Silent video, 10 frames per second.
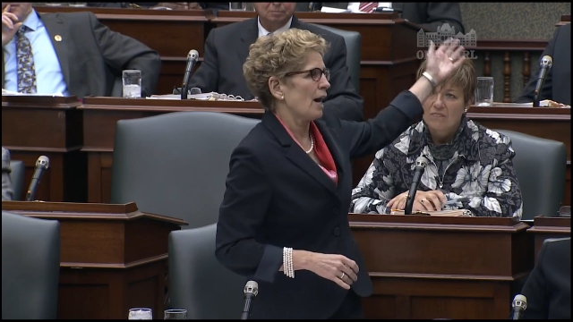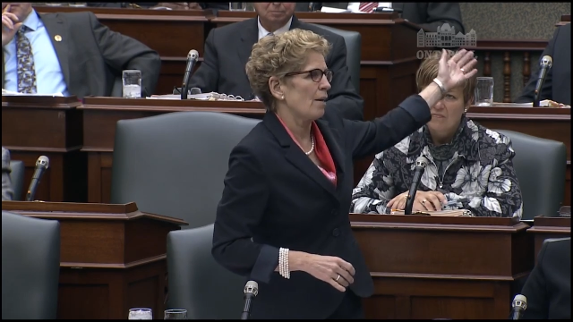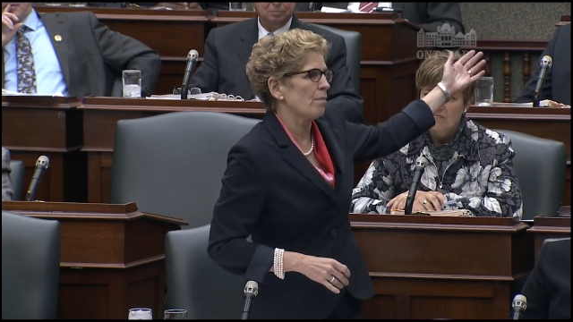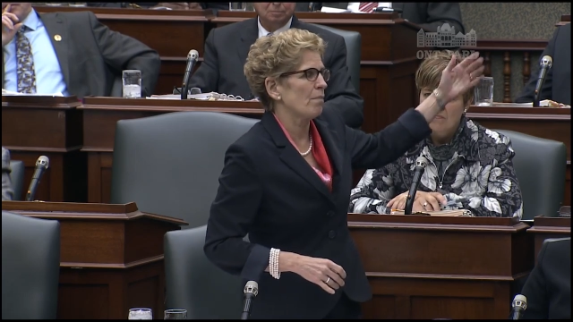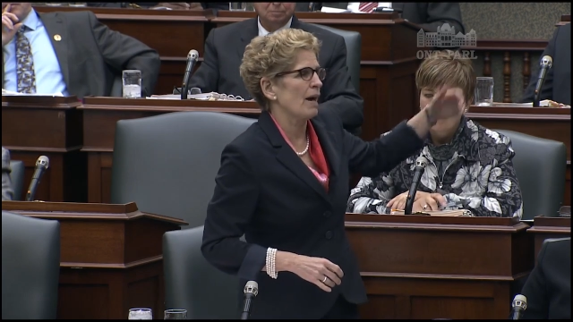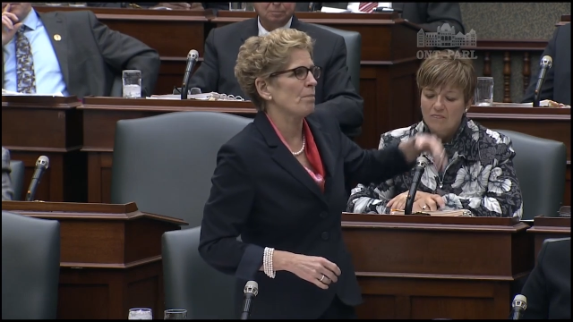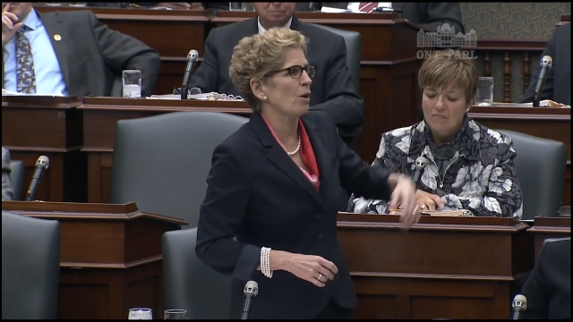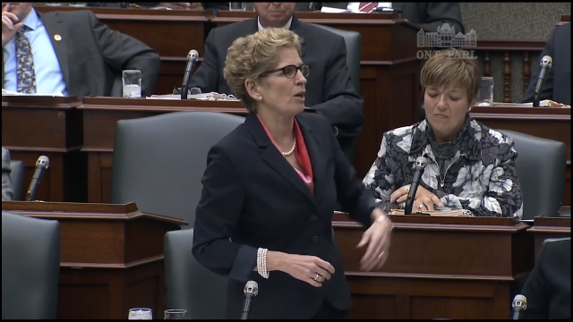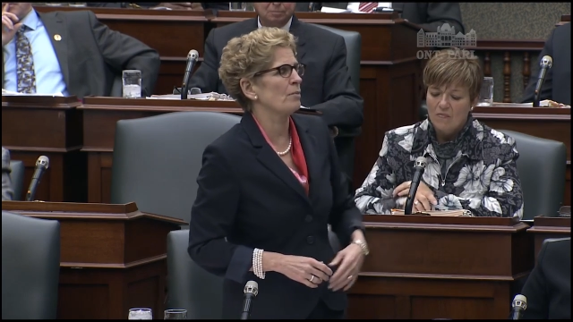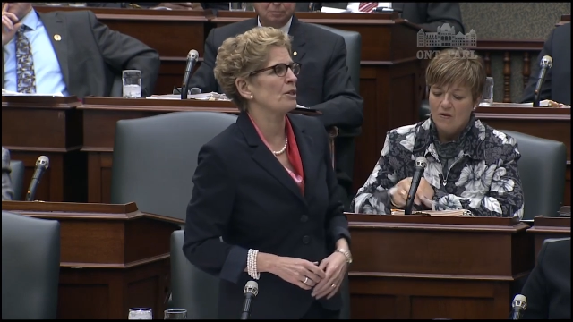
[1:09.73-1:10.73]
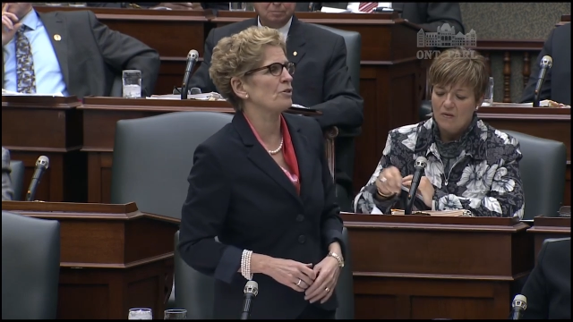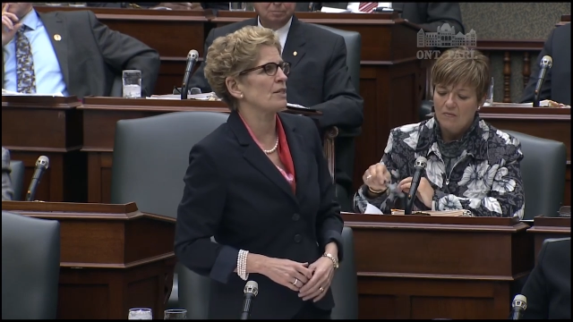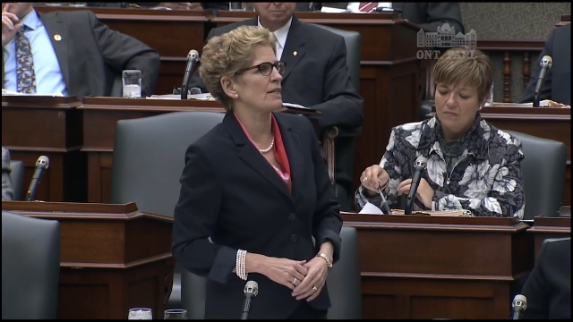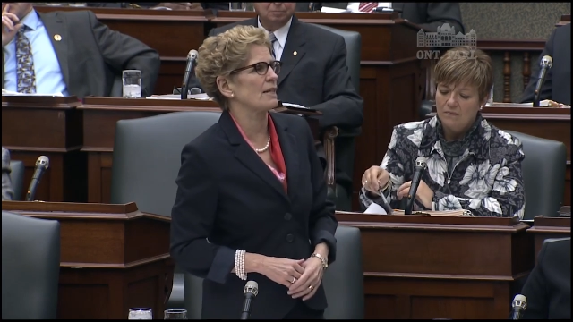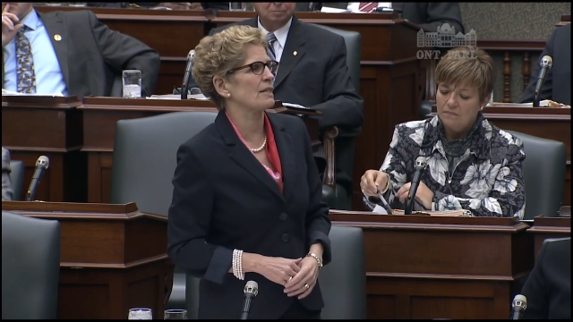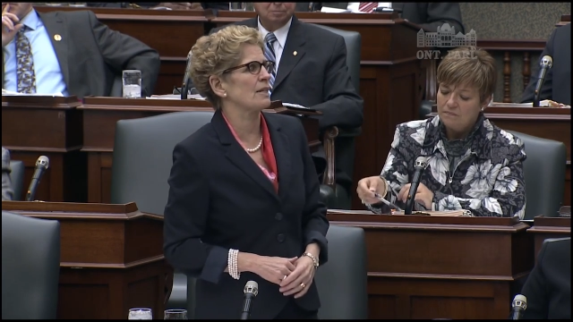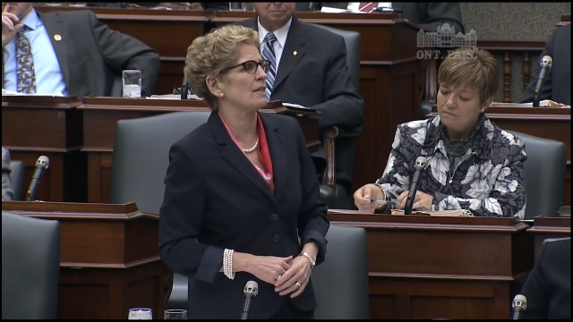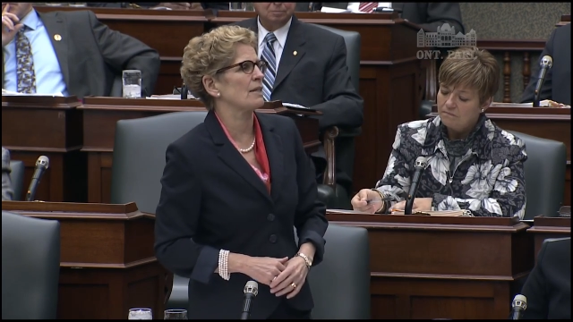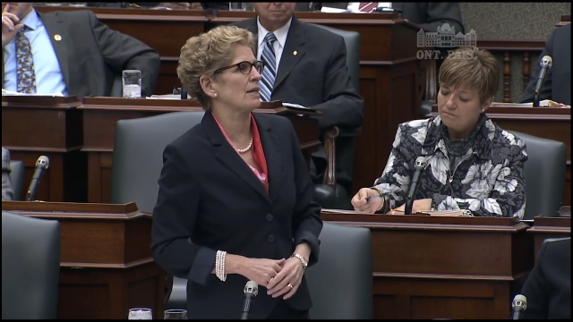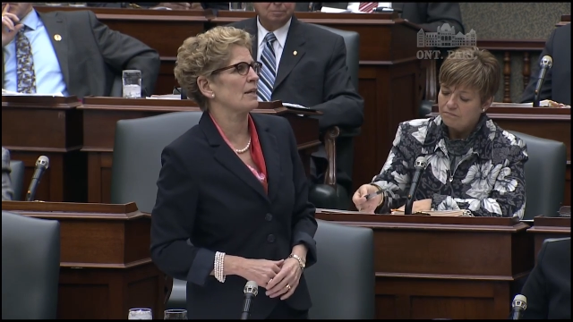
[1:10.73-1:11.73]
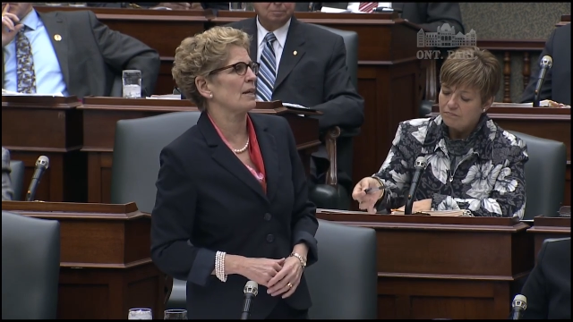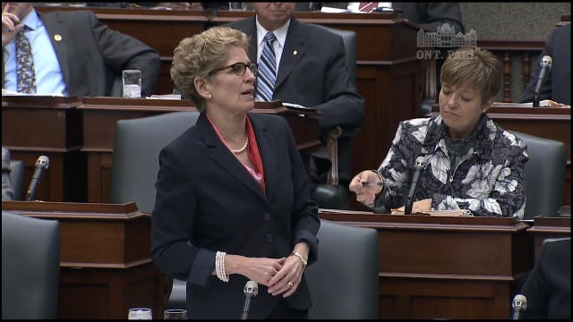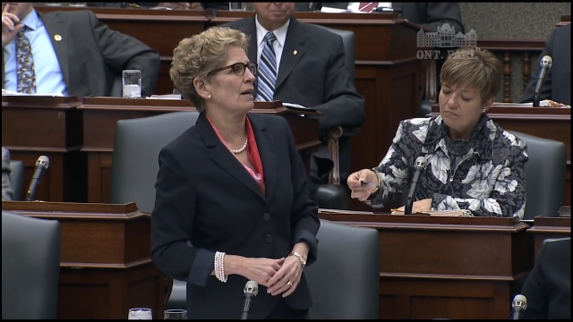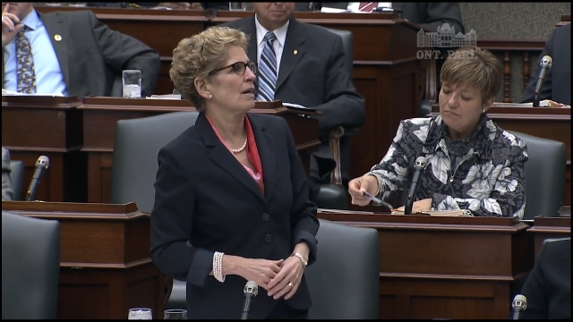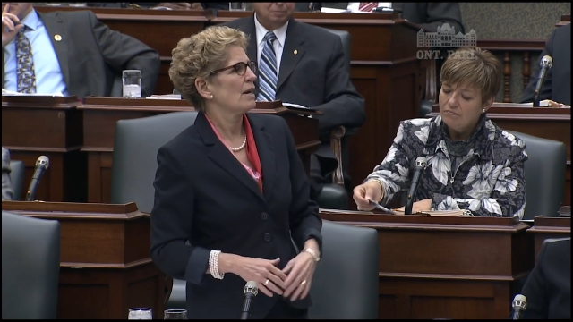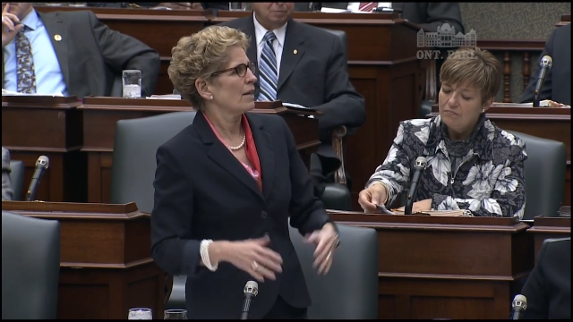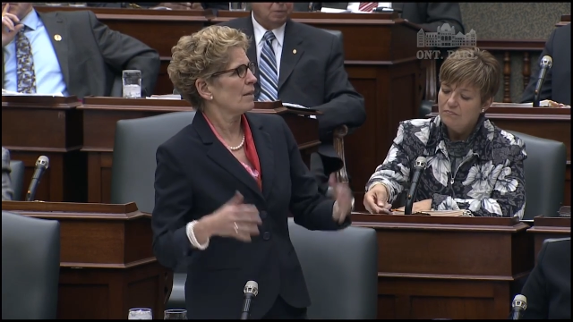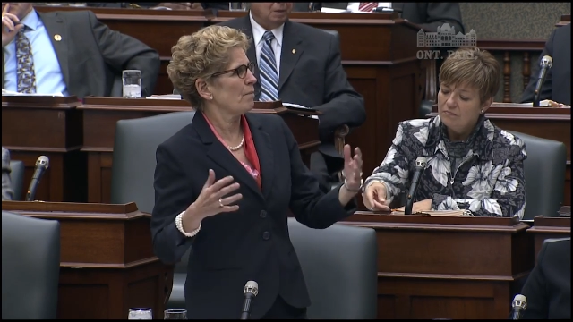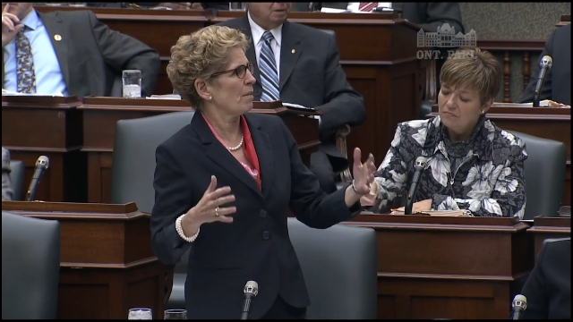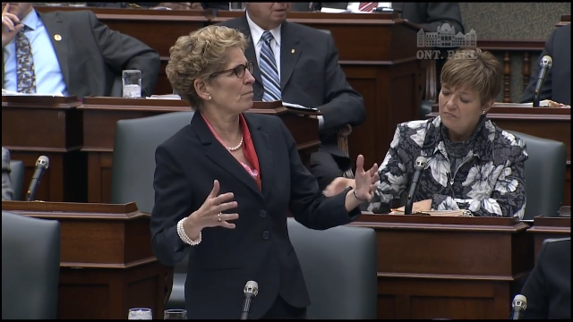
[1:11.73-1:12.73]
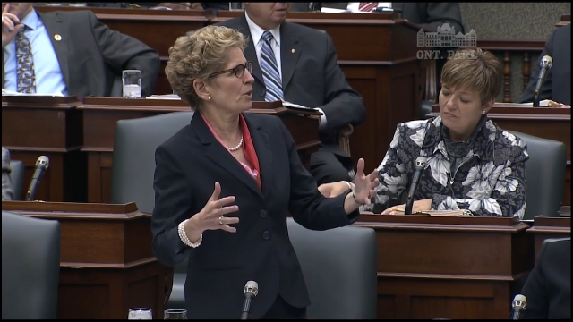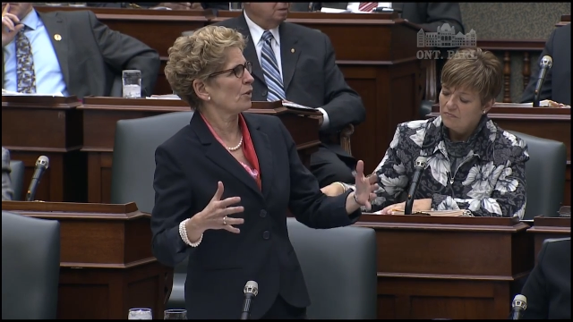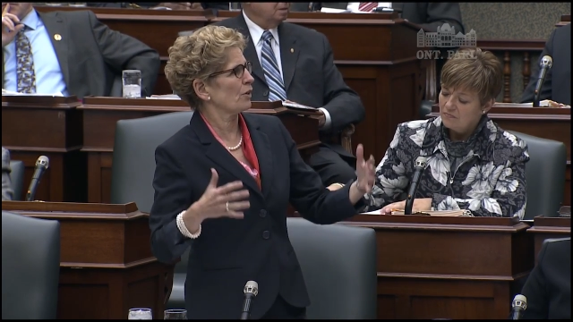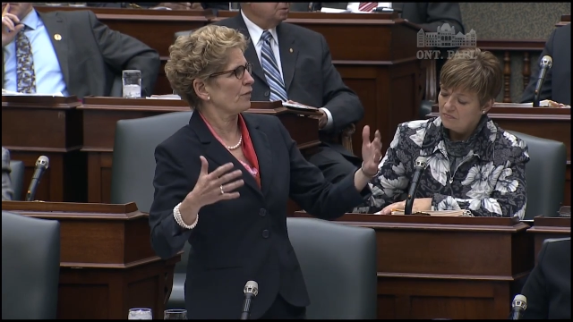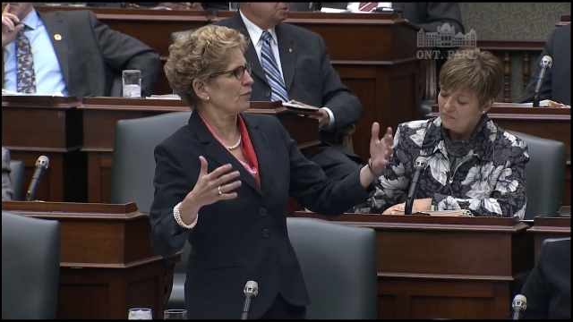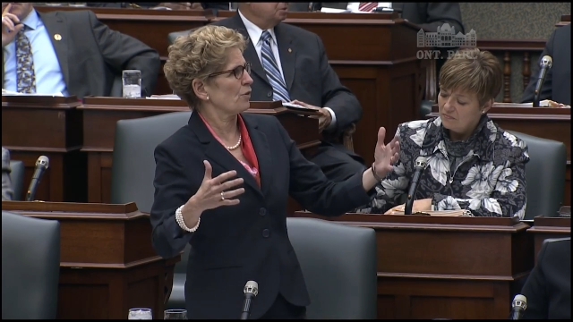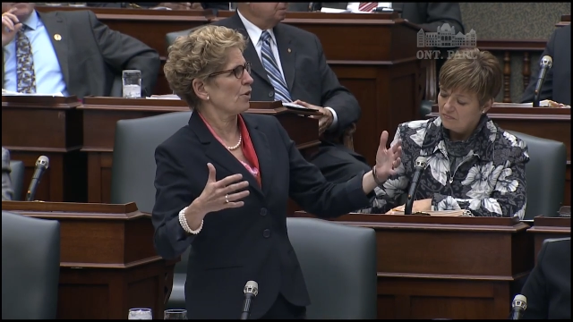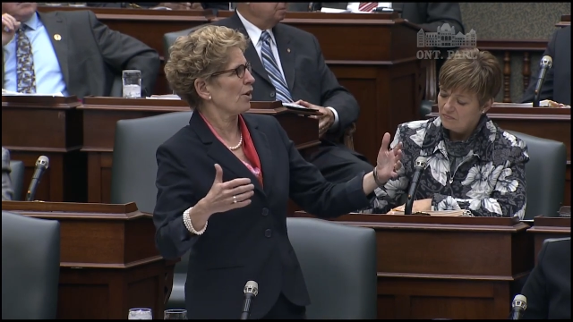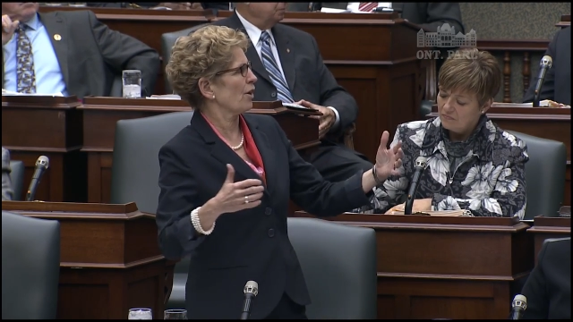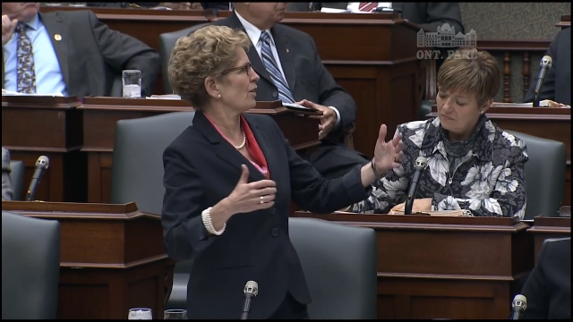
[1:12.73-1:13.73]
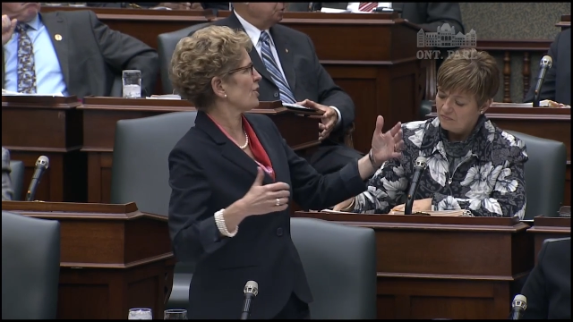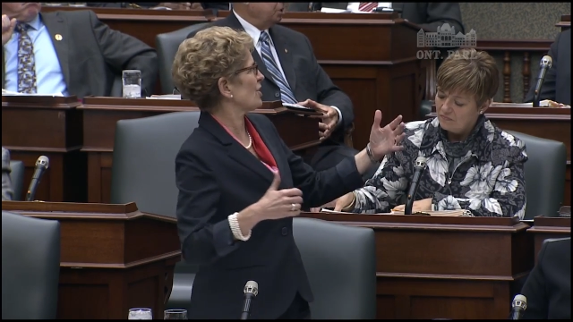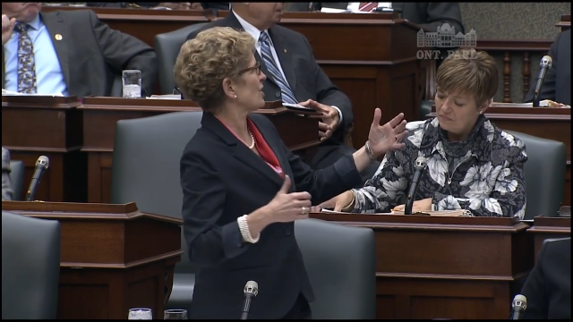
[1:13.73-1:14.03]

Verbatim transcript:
Speaker 1: um, my parliamentary assistant, the, uh, the member for